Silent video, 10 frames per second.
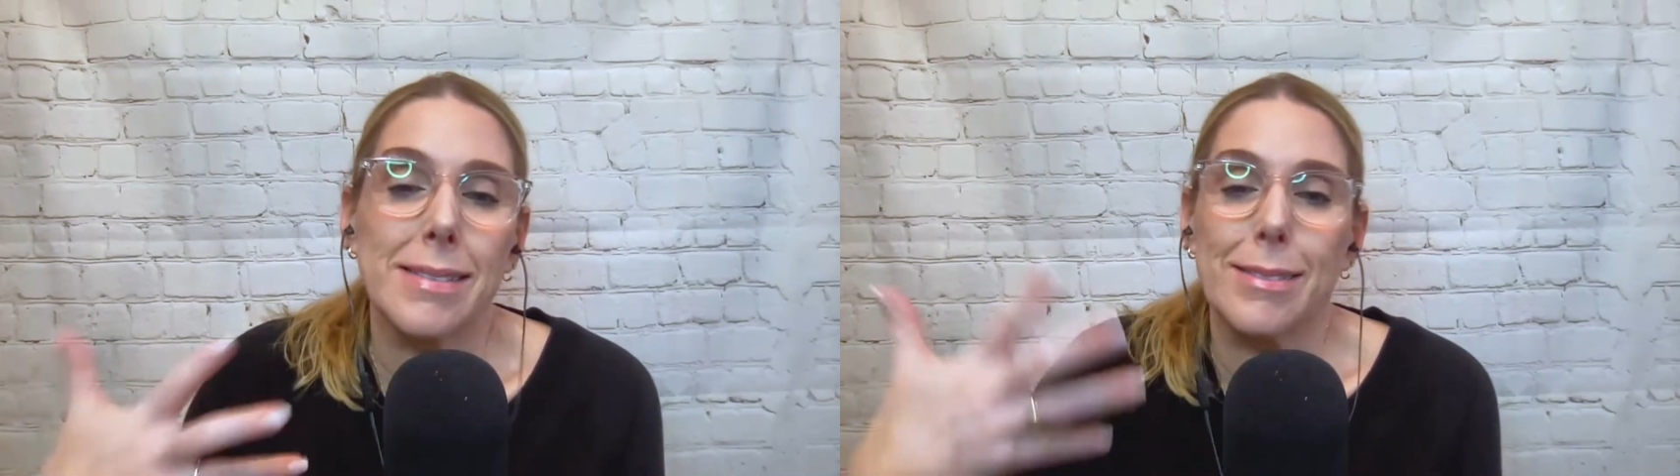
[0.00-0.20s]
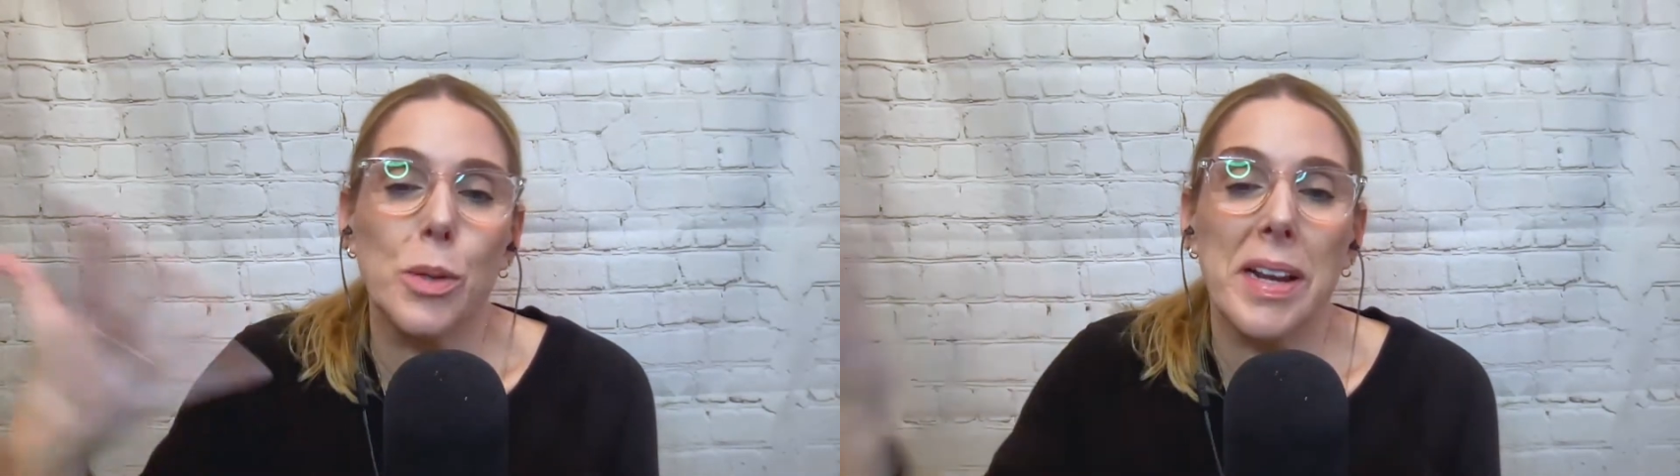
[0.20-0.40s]

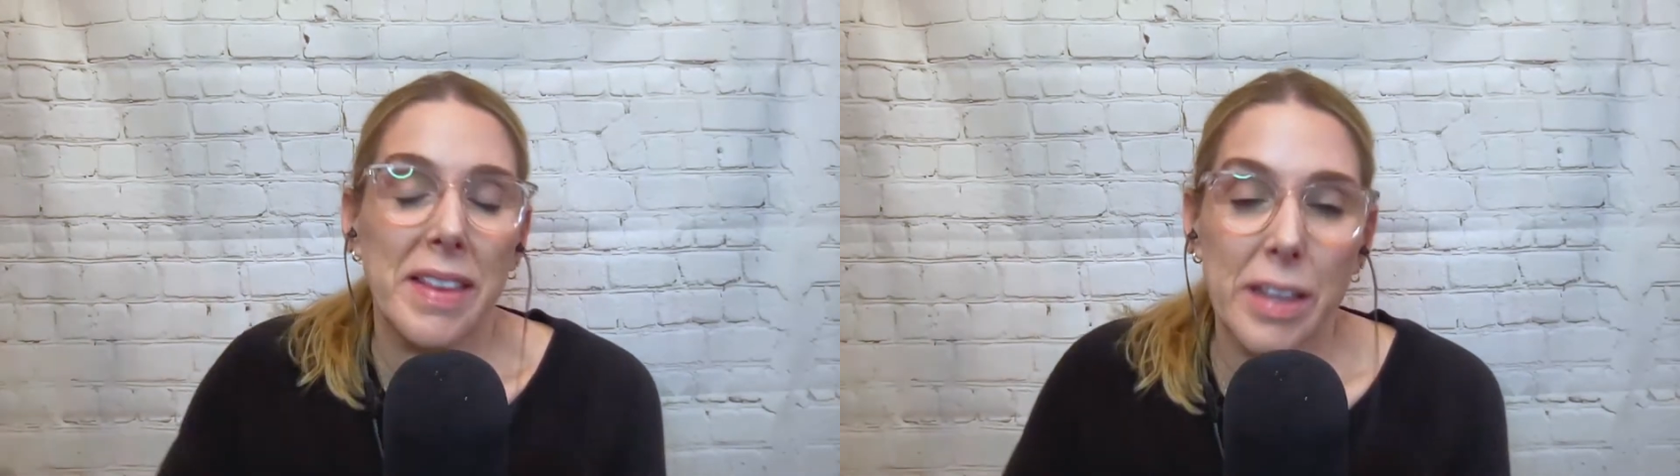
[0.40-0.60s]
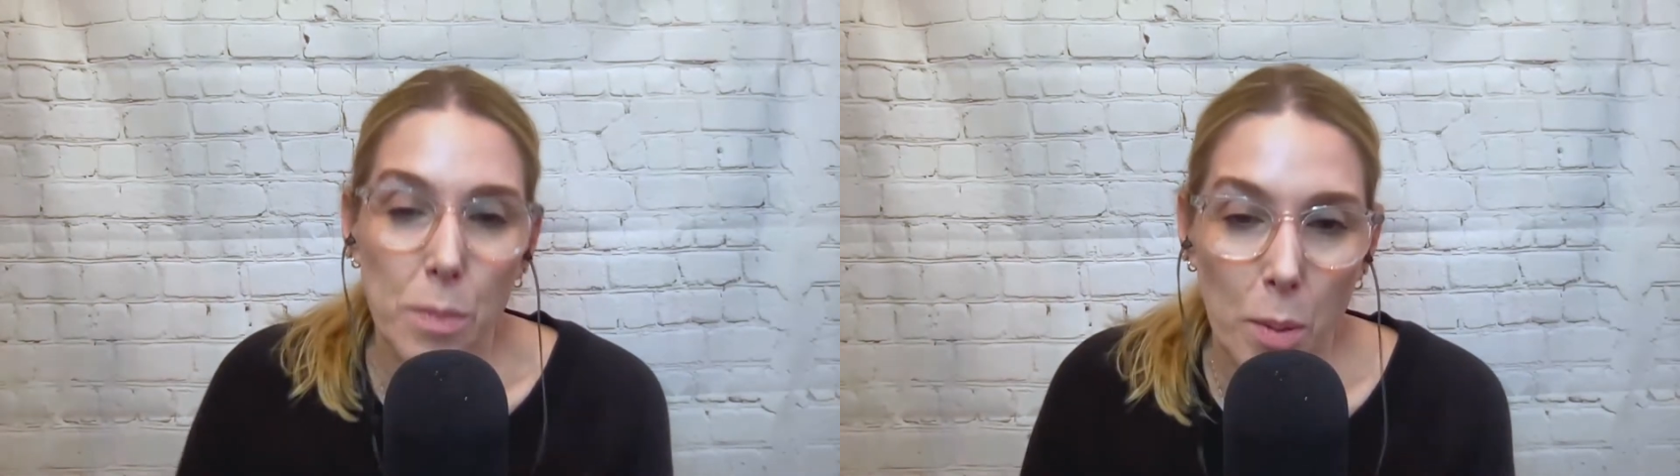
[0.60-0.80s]
do
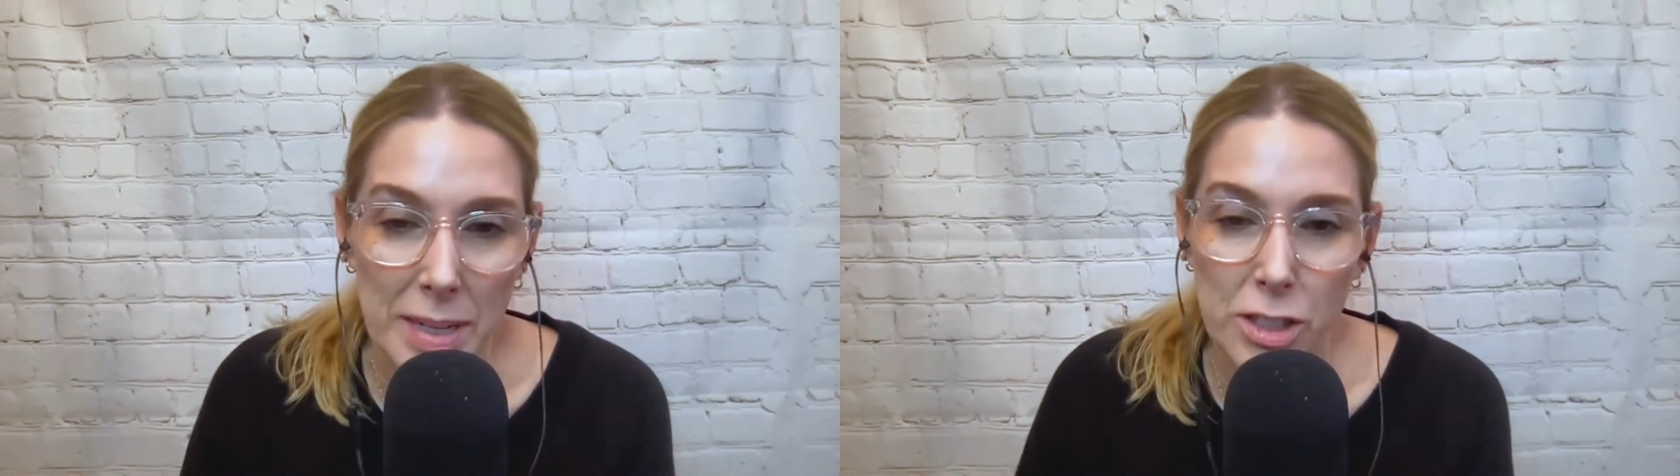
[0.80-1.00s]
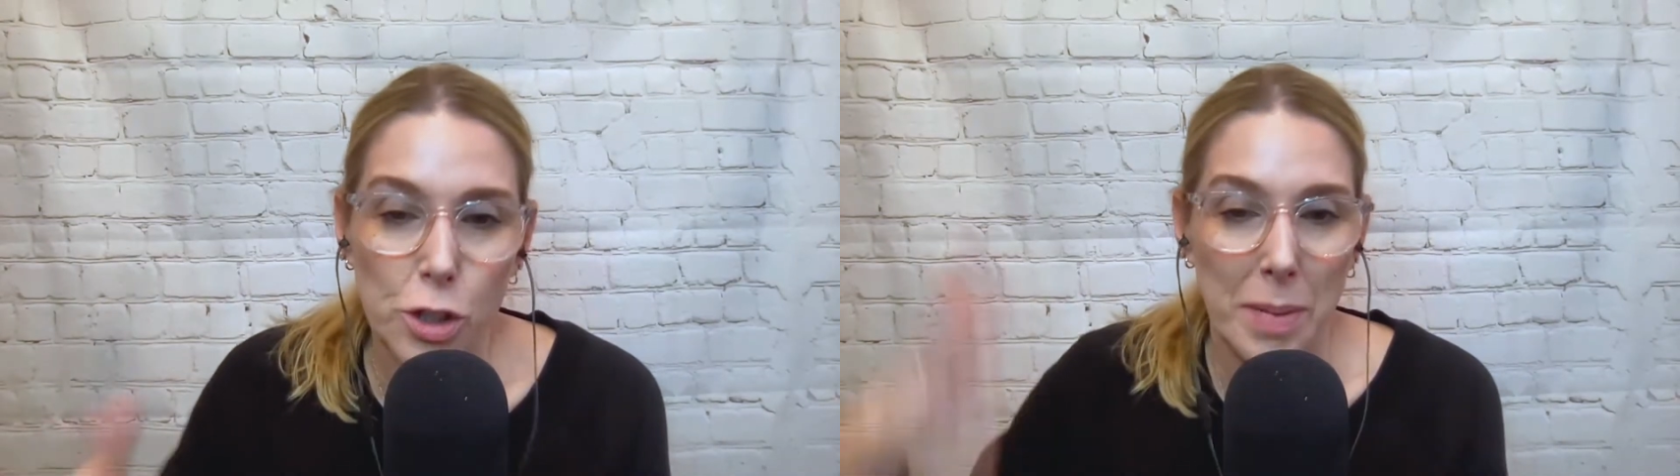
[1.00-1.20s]
anything in the moment.
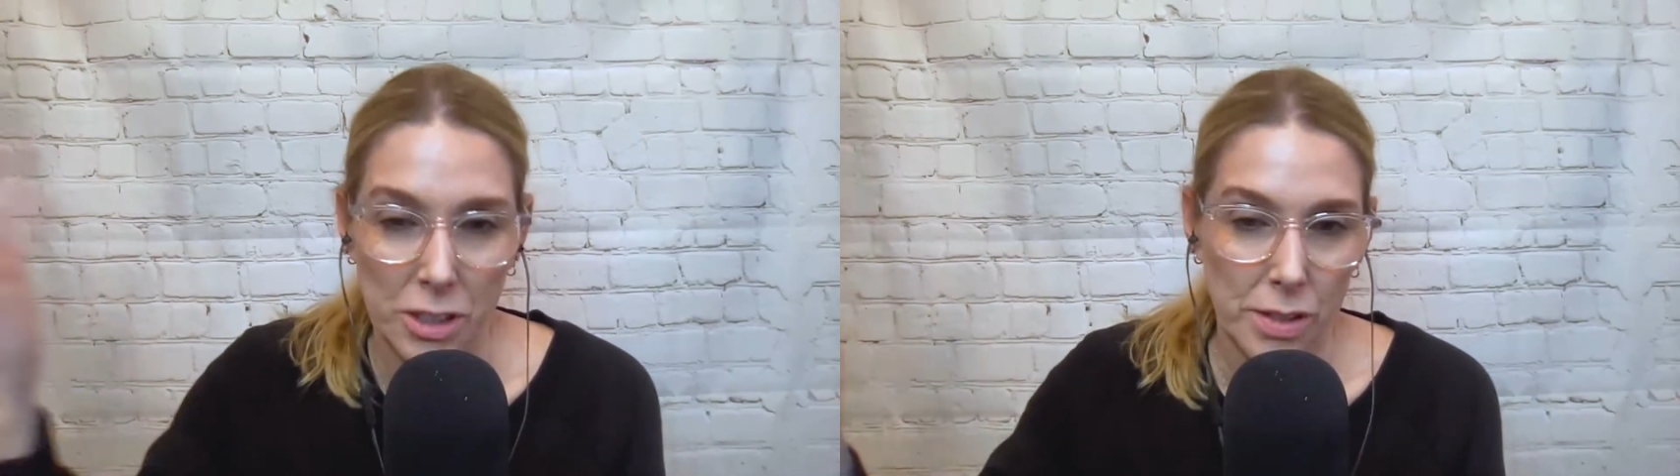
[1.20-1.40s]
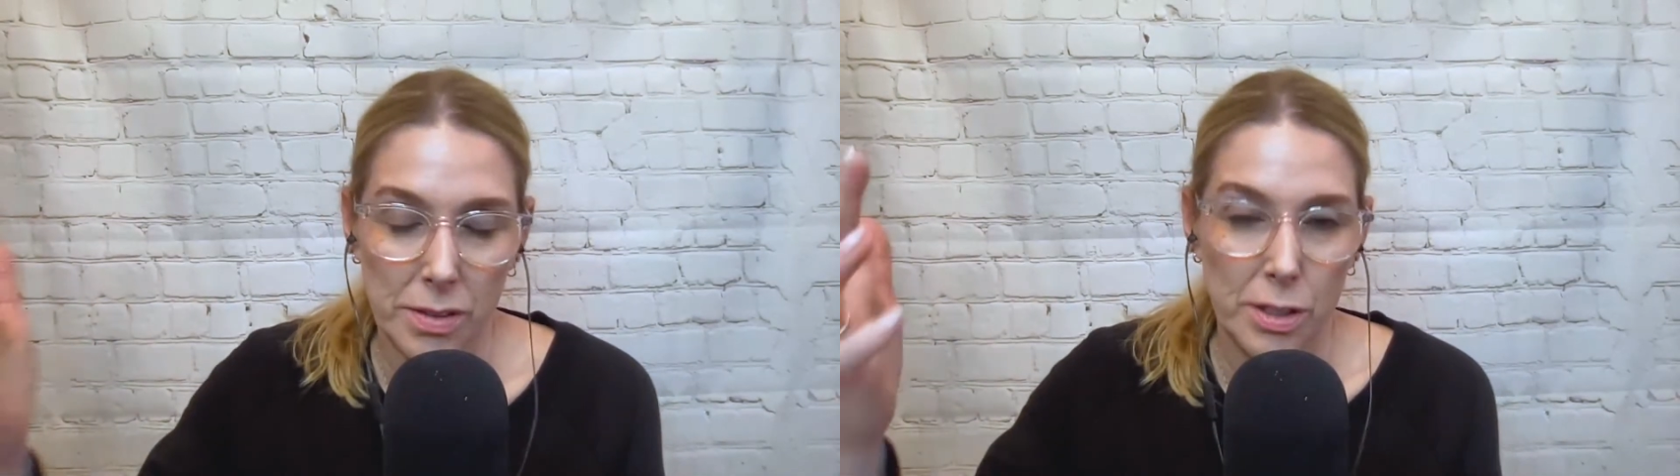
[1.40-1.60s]
It's too
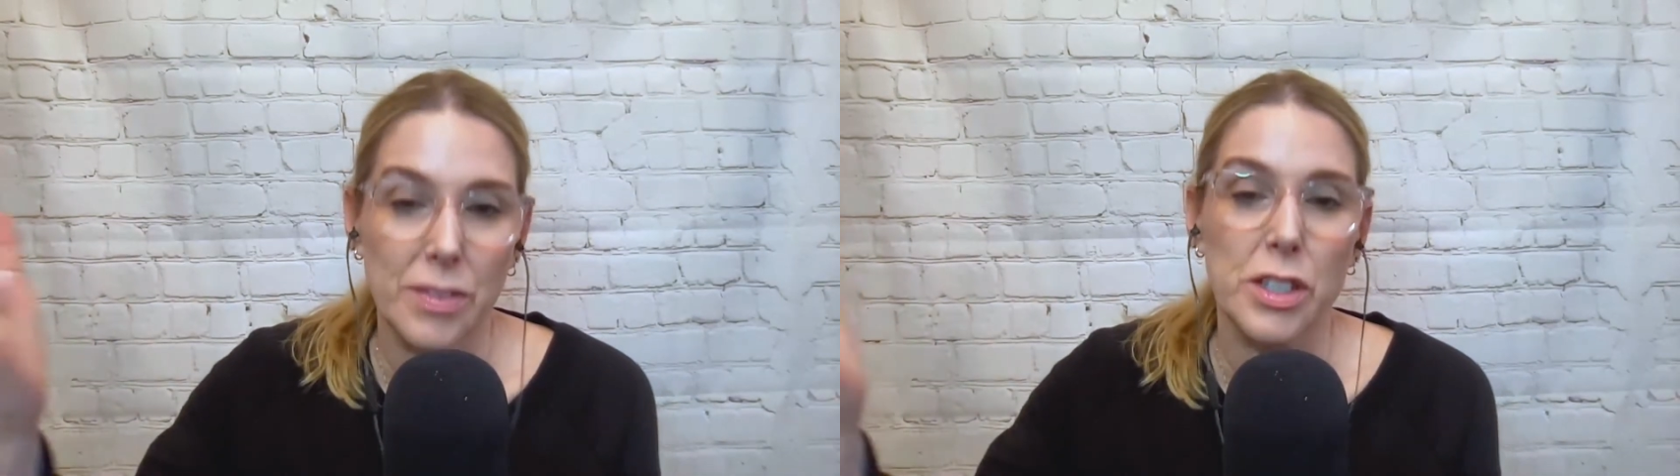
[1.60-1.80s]
much. You have